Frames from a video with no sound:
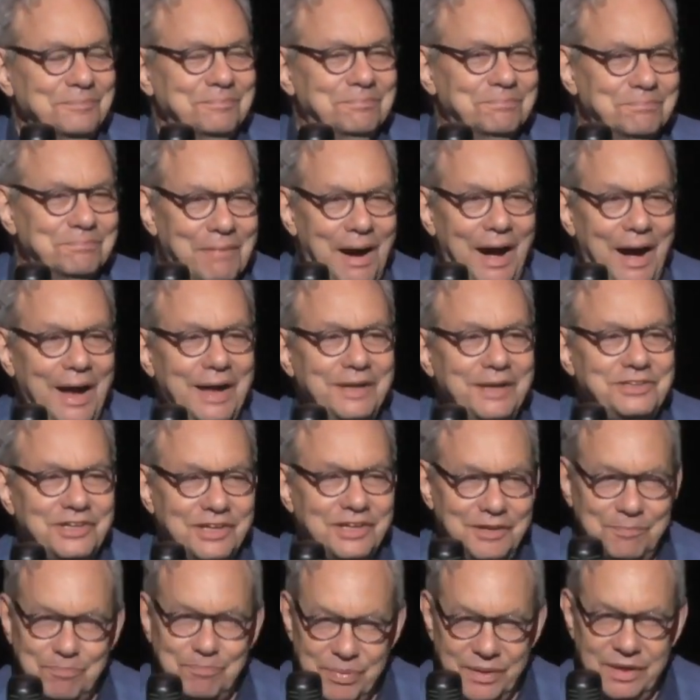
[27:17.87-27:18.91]
My
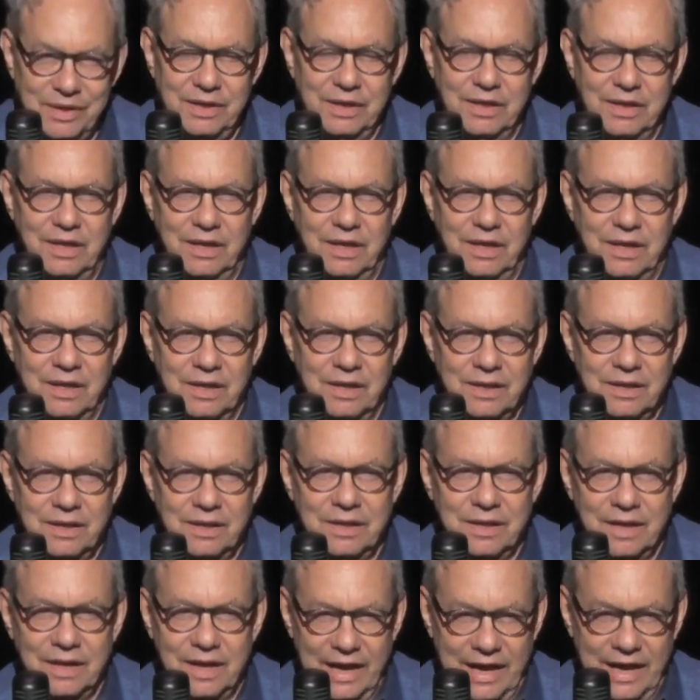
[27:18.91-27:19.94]
TP
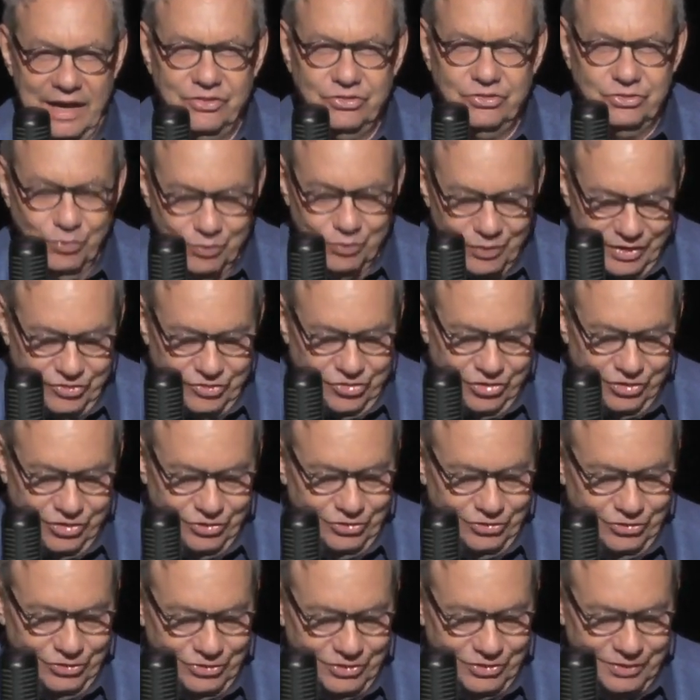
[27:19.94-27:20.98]
has
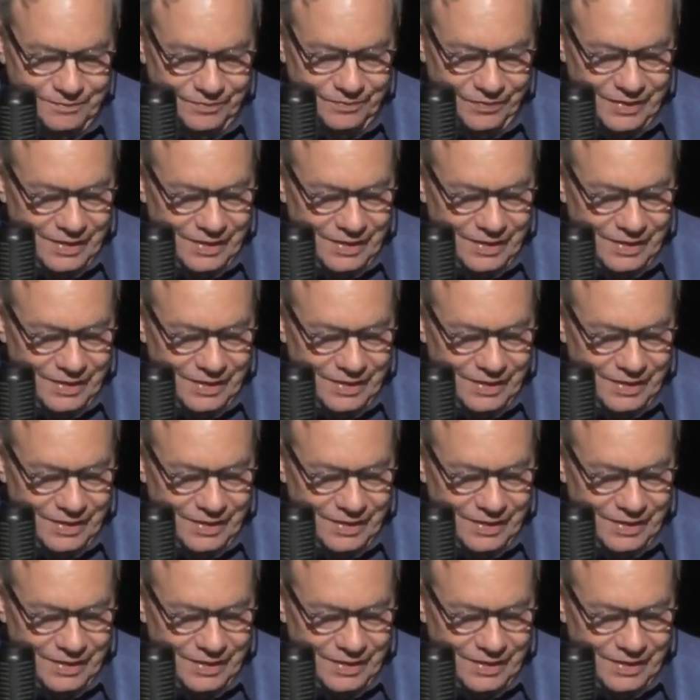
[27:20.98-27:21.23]
ridges.